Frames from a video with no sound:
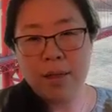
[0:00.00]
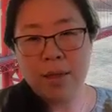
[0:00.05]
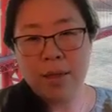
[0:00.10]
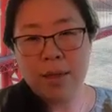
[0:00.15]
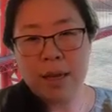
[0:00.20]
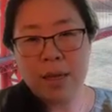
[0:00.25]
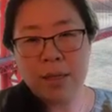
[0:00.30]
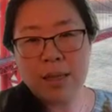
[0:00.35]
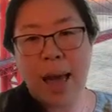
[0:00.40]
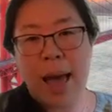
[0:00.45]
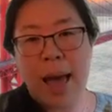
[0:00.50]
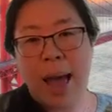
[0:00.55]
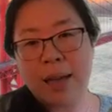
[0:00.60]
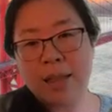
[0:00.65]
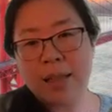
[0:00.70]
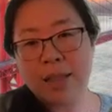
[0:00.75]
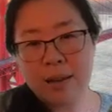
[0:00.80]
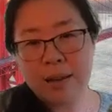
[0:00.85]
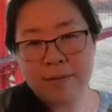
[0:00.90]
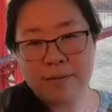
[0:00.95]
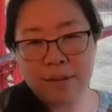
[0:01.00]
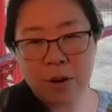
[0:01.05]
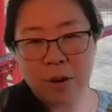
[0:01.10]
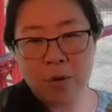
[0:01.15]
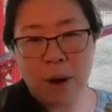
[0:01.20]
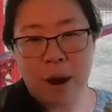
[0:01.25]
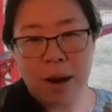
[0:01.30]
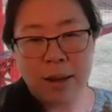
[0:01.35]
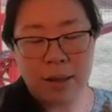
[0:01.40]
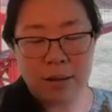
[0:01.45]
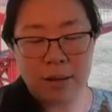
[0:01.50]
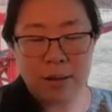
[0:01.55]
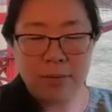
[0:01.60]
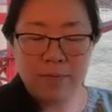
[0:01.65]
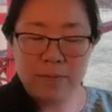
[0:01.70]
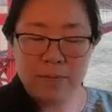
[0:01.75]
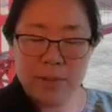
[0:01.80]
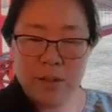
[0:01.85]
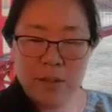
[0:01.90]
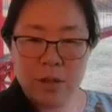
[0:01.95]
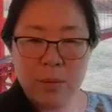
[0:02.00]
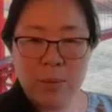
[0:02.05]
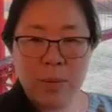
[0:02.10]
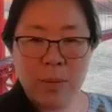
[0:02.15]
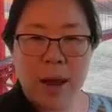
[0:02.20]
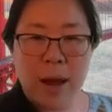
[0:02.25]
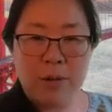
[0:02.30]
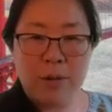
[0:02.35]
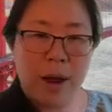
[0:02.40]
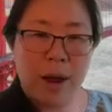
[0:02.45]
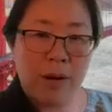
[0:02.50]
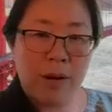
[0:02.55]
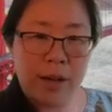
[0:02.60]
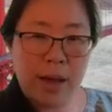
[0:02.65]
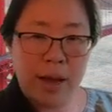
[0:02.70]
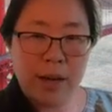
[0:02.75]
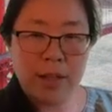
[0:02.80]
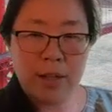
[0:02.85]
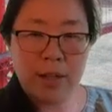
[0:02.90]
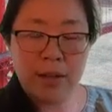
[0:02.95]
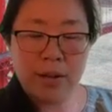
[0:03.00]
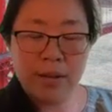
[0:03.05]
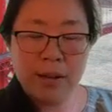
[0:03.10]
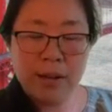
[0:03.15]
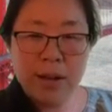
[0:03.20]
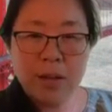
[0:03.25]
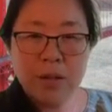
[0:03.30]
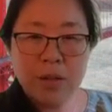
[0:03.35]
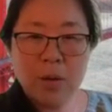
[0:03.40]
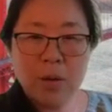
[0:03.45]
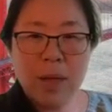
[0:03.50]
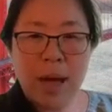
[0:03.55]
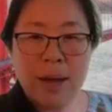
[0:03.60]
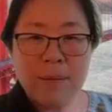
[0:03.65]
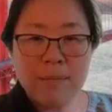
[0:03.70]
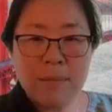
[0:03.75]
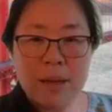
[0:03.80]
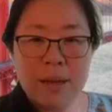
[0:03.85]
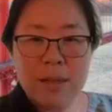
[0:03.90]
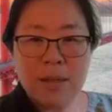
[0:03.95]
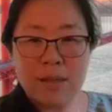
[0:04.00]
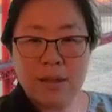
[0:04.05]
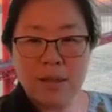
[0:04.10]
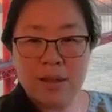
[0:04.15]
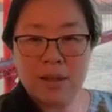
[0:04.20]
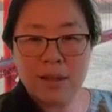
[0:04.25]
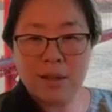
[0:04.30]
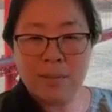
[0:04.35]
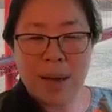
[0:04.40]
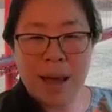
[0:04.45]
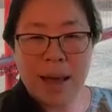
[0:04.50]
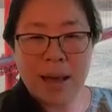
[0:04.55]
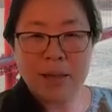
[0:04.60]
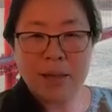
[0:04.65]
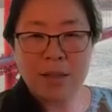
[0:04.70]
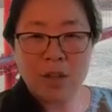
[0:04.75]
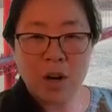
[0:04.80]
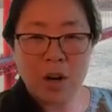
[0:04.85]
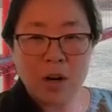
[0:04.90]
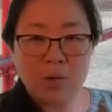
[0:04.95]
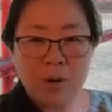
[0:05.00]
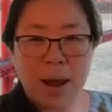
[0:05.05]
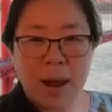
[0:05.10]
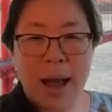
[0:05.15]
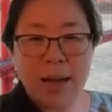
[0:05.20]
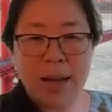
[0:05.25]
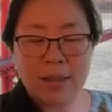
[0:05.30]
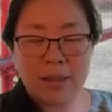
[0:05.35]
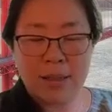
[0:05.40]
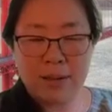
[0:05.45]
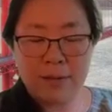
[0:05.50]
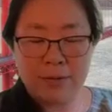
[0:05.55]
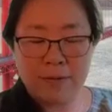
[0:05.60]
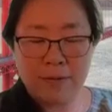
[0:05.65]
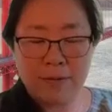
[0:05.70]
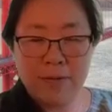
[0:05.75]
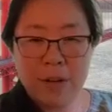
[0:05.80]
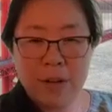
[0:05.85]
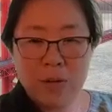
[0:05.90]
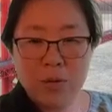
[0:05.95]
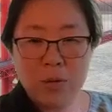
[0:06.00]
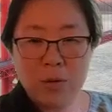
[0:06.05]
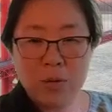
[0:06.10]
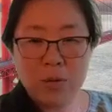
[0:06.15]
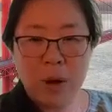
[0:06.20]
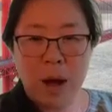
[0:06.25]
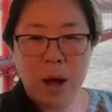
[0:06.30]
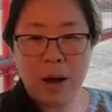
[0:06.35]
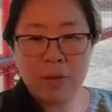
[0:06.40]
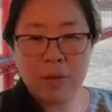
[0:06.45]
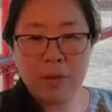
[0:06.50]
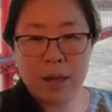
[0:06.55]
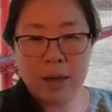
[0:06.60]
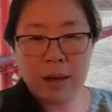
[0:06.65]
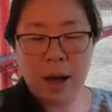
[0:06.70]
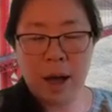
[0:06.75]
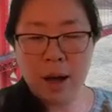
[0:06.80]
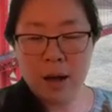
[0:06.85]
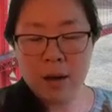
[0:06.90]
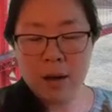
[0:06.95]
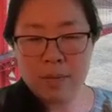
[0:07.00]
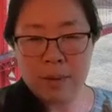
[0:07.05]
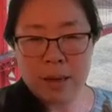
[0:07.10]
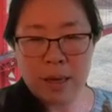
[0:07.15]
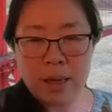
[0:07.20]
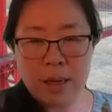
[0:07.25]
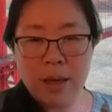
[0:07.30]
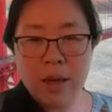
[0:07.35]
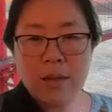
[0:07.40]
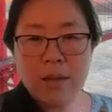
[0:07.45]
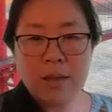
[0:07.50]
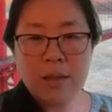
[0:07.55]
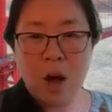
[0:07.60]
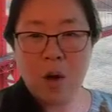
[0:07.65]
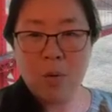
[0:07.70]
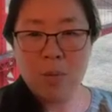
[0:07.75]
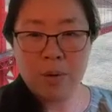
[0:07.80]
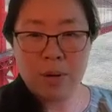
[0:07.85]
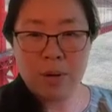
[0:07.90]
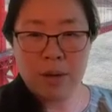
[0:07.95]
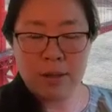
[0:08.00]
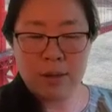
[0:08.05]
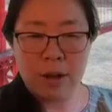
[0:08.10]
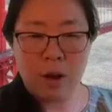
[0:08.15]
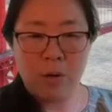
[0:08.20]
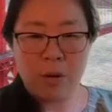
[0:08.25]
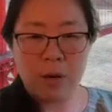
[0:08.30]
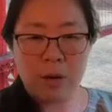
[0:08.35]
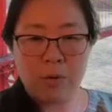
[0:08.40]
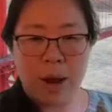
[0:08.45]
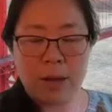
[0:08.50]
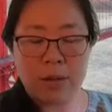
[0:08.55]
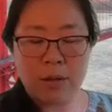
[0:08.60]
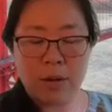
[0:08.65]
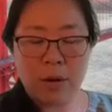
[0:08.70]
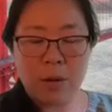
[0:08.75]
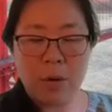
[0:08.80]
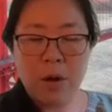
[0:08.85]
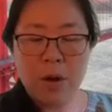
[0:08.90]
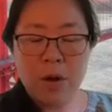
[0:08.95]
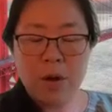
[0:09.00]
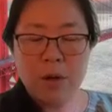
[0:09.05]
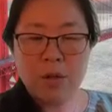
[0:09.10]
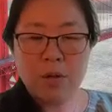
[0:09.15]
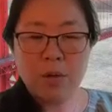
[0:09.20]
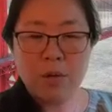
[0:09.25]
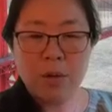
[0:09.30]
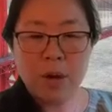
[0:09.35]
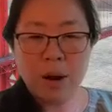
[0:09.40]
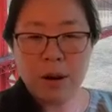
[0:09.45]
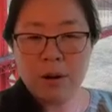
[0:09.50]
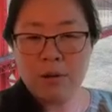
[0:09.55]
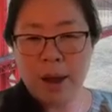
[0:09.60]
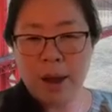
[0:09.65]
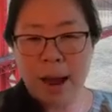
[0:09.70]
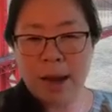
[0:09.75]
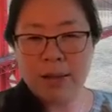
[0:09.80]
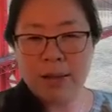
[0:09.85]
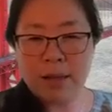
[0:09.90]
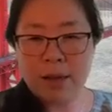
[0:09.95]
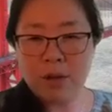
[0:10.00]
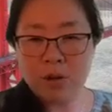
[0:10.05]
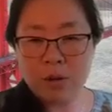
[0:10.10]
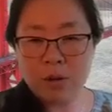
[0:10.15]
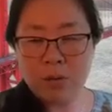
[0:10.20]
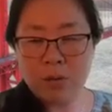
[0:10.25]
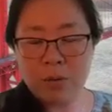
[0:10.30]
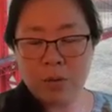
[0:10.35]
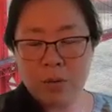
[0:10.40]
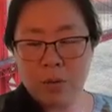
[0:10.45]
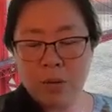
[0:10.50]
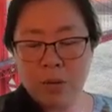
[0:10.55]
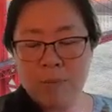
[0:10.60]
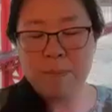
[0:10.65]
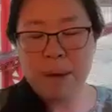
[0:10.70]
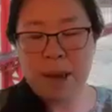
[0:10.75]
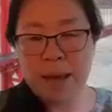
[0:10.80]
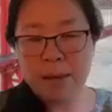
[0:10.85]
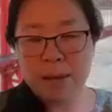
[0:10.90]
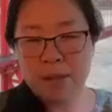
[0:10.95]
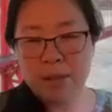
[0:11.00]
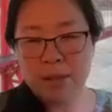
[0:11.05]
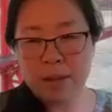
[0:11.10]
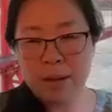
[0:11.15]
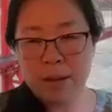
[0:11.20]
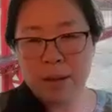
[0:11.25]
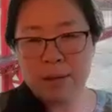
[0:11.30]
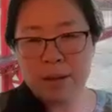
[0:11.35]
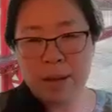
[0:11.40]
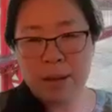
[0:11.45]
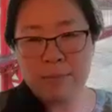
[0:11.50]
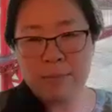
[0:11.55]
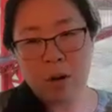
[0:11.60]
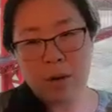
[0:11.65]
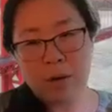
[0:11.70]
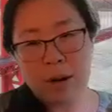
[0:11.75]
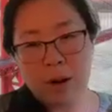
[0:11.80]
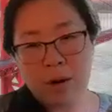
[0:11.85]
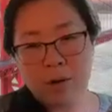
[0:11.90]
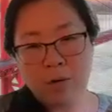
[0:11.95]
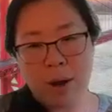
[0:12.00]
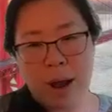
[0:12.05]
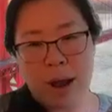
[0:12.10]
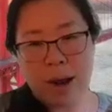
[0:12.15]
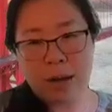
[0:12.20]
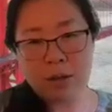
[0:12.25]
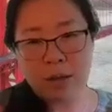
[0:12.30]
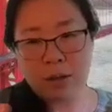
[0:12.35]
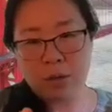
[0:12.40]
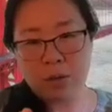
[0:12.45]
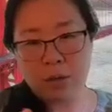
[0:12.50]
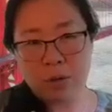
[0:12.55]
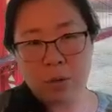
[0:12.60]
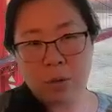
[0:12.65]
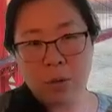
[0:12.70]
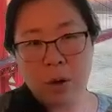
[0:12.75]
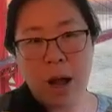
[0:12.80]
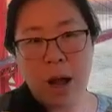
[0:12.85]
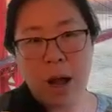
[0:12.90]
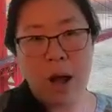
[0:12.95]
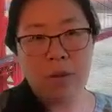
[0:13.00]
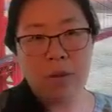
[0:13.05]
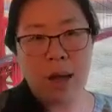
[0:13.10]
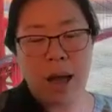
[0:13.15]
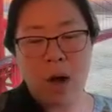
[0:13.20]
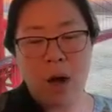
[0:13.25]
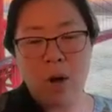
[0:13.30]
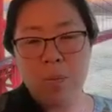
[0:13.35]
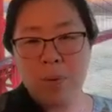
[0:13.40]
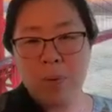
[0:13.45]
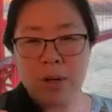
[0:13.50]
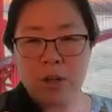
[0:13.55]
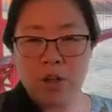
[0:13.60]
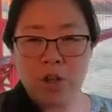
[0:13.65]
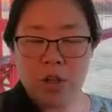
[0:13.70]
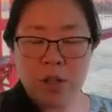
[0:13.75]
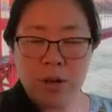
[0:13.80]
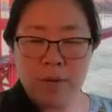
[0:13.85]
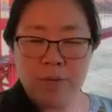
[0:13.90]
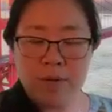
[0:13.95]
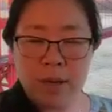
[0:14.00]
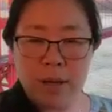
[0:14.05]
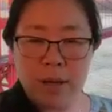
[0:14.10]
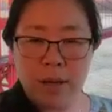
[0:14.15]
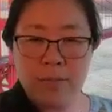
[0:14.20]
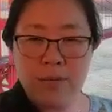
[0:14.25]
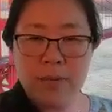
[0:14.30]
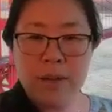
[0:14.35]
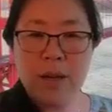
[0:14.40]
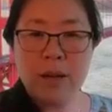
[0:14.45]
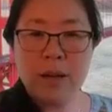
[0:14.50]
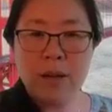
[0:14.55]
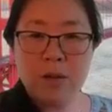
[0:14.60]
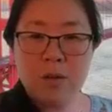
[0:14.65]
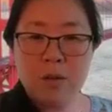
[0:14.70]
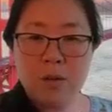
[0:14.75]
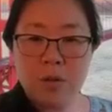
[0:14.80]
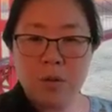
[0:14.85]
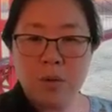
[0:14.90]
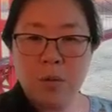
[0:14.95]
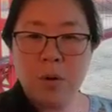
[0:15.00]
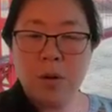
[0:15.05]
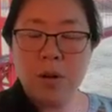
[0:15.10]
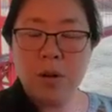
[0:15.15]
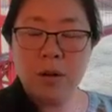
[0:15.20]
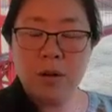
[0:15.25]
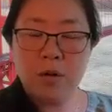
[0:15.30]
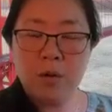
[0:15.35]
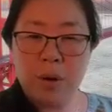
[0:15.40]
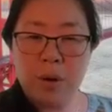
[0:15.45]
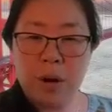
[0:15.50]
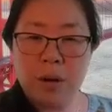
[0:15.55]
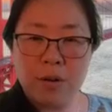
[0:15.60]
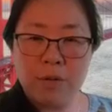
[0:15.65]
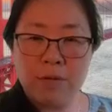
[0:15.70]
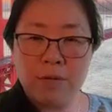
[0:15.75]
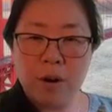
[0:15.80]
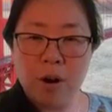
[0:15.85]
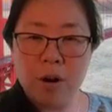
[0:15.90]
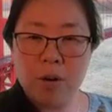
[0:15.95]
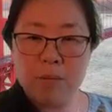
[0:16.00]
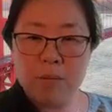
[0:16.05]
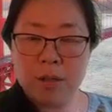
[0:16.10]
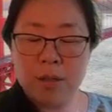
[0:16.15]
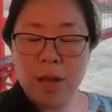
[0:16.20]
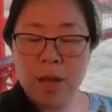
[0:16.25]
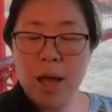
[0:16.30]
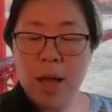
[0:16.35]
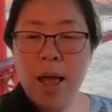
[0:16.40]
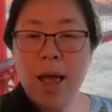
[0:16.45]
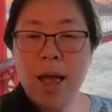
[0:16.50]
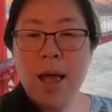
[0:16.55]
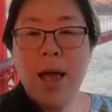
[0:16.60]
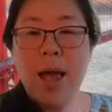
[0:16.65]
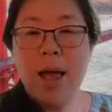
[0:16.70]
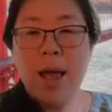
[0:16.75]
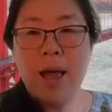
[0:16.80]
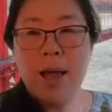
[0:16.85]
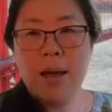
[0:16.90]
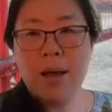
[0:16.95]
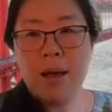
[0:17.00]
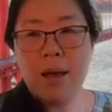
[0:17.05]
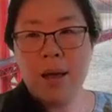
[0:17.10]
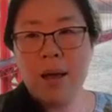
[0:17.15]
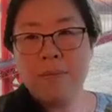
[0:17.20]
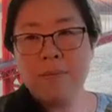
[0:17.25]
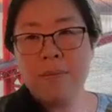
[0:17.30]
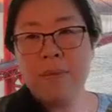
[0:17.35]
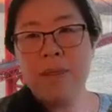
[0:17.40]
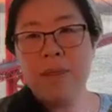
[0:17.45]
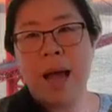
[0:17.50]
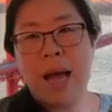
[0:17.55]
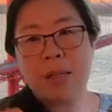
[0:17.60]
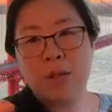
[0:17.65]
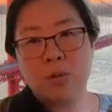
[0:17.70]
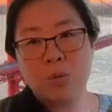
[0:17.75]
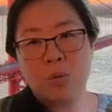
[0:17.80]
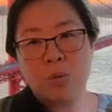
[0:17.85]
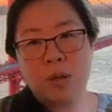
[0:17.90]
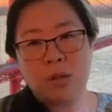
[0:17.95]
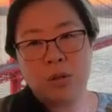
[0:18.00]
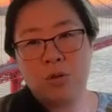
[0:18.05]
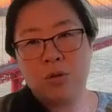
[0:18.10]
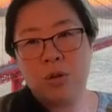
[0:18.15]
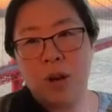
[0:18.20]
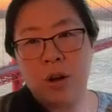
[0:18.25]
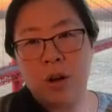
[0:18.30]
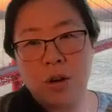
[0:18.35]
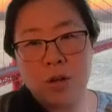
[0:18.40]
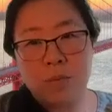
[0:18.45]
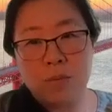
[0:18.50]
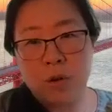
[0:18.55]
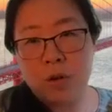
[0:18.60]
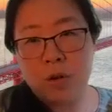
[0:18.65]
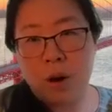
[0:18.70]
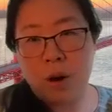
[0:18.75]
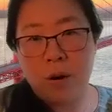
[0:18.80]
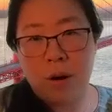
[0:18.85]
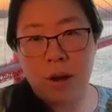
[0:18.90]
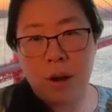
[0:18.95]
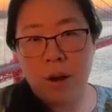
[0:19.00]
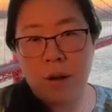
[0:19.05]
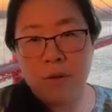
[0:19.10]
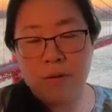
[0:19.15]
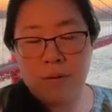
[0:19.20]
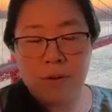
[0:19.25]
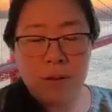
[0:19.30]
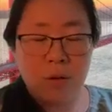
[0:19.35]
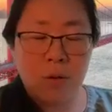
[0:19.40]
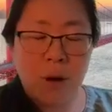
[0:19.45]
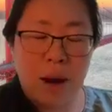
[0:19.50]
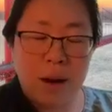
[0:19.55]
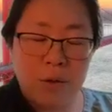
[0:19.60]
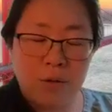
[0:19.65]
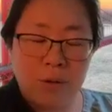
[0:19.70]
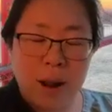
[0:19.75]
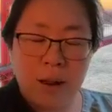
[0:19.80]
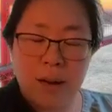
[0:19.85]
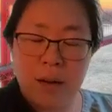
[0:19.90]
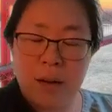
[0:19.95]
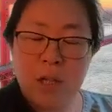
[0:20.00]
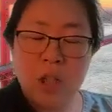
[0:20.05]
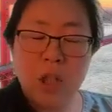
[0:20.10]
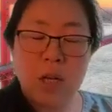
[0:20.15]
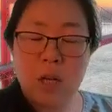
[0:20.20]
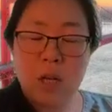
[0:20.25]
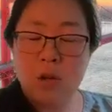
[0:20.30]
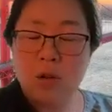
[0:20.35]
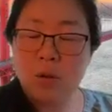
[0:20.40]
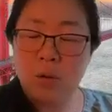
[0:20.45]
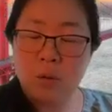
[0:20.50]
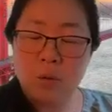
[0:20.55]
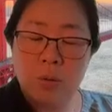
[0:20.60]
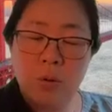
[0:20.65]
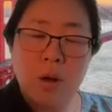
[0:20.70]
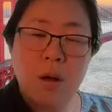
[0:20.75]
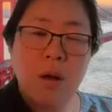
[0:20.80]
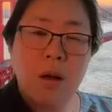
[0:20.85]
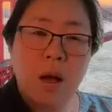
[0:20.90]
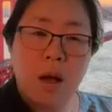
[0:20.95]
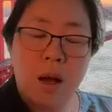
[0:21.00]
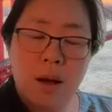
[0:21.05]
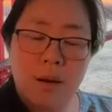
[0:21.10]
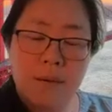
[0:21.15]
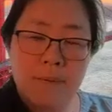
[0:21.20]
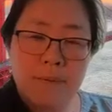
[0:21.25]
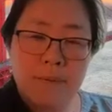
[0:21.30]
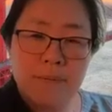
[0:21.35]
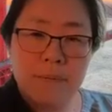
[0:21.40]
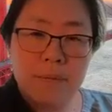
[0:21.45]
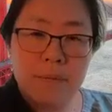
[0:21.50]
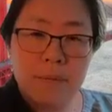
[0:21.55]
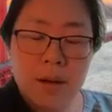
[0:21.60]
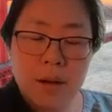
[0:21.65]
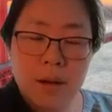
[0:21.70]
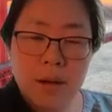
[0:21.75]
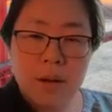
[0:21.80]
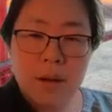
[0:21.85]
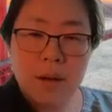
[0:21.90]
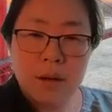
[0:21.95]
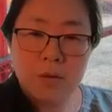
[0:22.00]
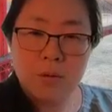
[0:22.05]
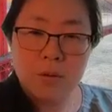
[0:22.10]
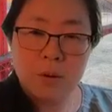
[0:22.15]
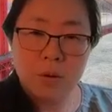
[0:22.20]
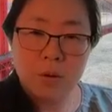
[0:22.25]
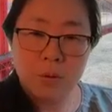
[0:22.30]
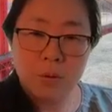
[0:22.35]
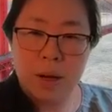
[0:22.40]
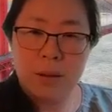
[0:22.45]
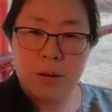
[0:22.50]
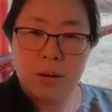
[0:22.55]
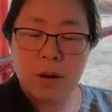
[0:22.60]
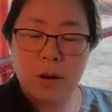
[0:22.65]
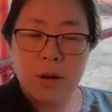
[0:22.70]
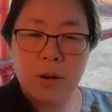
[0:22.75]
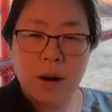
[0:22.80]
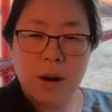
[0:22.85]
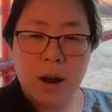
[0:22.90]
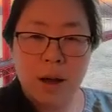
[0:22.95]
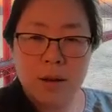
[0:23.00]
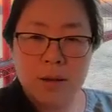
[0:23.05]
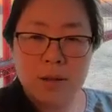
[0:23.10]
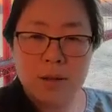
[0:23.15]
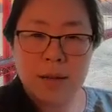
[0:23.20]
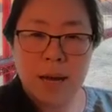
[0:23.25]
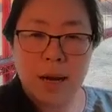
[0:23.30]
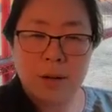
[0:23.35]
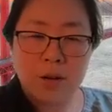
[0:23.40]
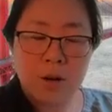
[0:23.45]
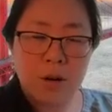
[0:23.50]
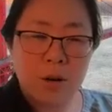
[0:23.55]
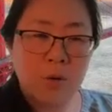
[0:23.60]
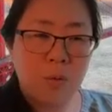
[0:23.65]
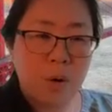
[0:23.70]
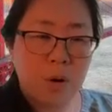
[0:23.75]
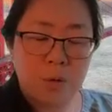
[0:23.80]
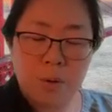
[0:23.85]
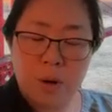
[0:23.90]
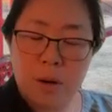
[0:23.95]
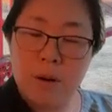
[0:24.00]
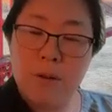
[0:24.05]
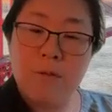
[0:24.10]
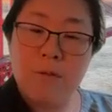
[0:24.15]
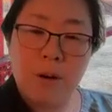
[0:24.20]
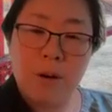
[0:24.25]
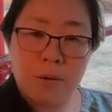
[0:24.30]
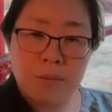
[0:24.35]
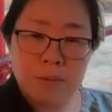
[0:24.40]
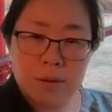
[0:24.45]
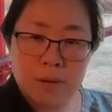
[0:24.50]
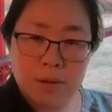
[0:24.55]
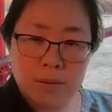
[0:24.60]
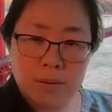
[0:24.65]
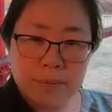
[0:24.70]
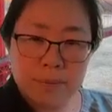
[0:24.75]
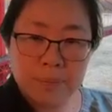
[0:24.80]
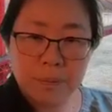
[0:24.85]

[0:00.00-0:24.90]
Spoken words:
this active credit supply reallocation. So that means the banks, they're reactive to how the economy's output is going, right? So they're reacting to banks in Denmark, they're reacting to how the output is shifting into greener firms. That's what triggers majority of the credit reallocation into the greener sector or greener firms.